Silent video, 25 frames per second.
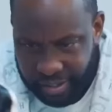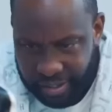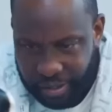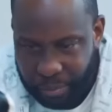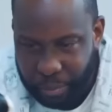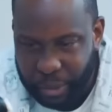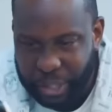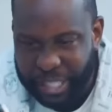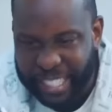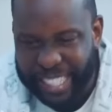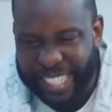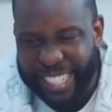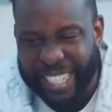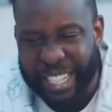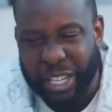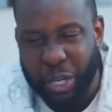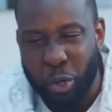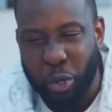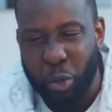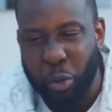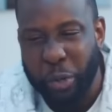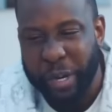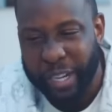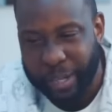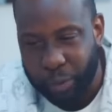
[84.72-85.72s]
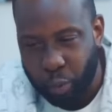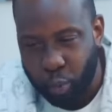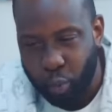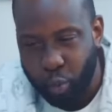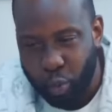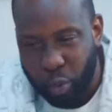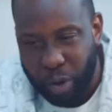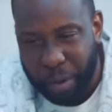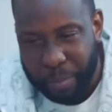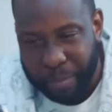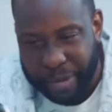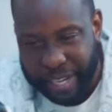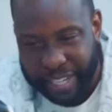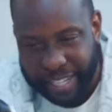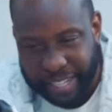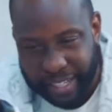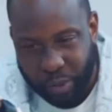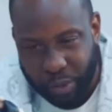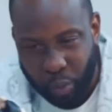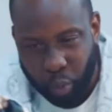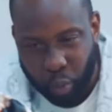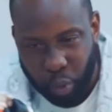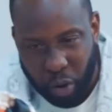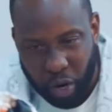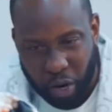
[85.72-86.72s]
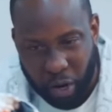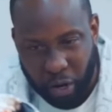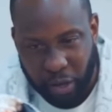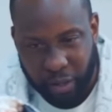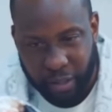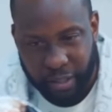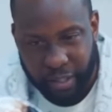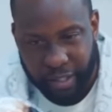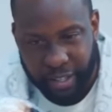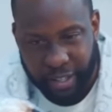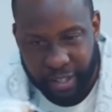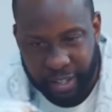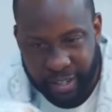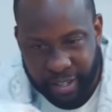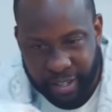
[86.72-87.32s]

The most genuine woman in the world.